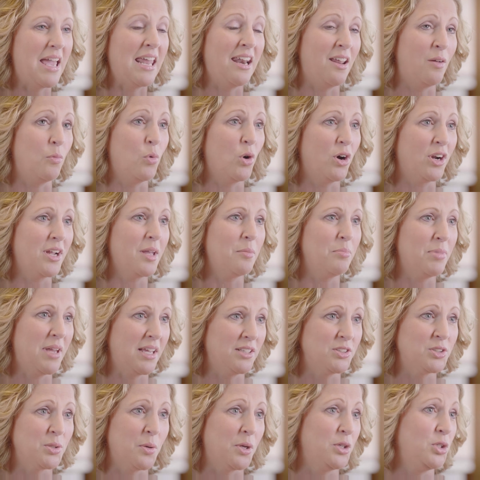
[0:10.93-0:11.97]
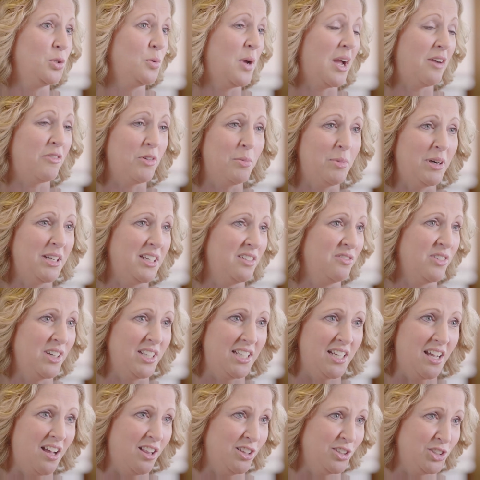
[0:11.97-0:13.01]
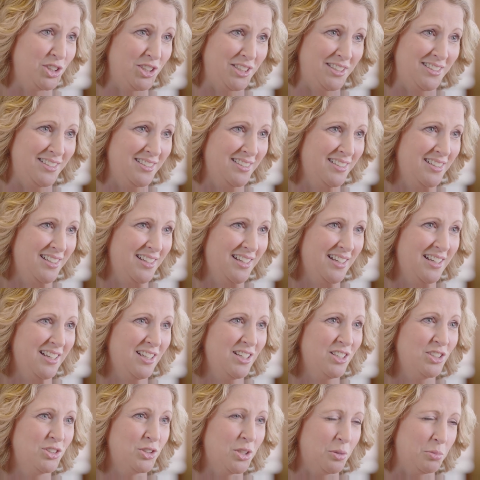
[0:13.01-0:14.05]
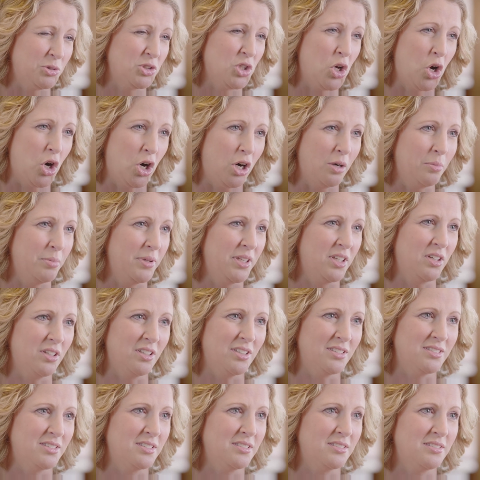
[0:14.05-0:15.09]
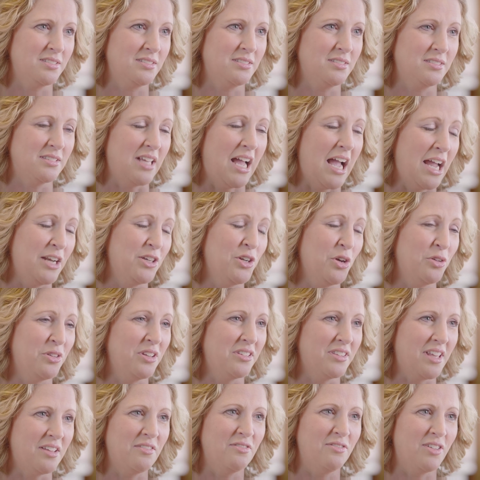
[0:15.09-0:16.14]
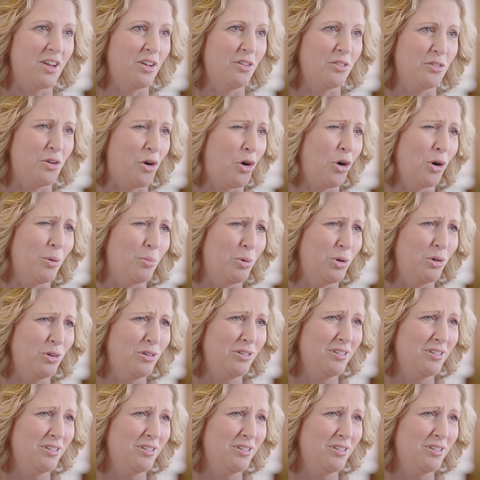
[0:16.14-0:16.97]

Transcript: And I work at Penn, so I knew everybody in radiology. So it was hard because I know that they felt horrible,